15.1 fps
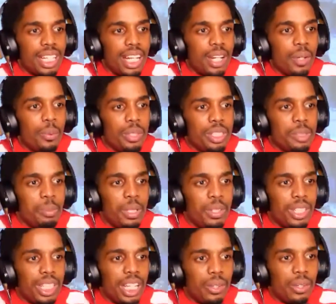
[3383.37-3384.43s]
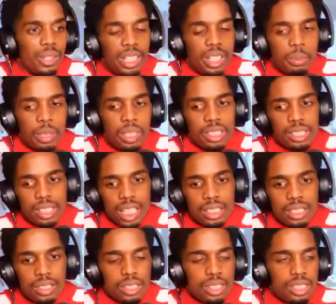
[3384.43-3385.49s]
I don't want to speak on that on air because that's
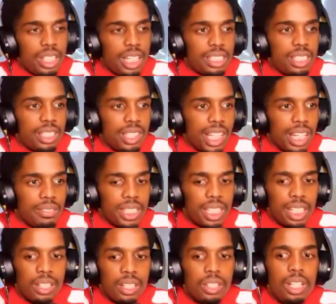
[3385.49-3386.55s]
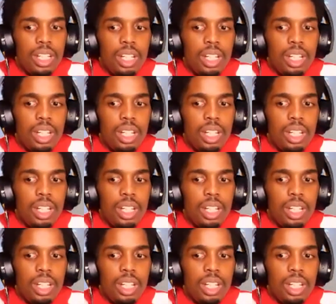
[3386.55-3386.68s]
a, that's their lifestyle.